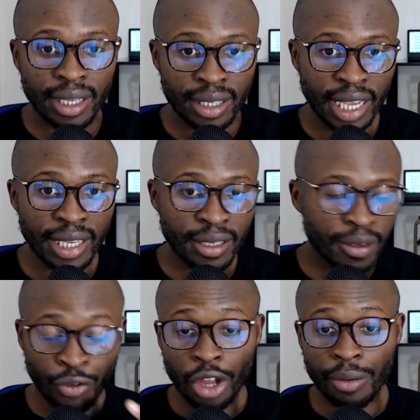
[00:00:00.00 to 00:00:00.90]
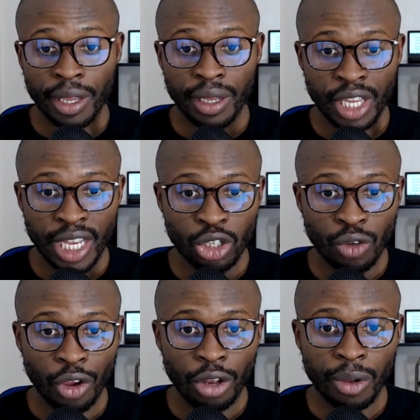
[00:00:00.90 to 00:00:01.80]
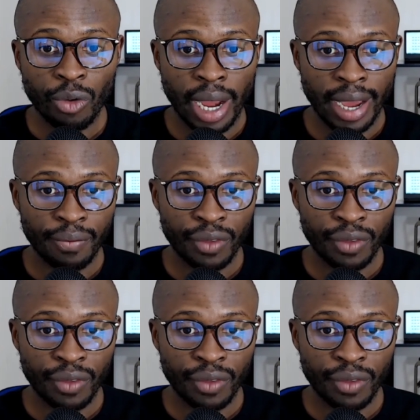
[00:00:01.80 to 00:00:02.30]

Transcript: Yes, you've heard me. Yes, you've heard me right.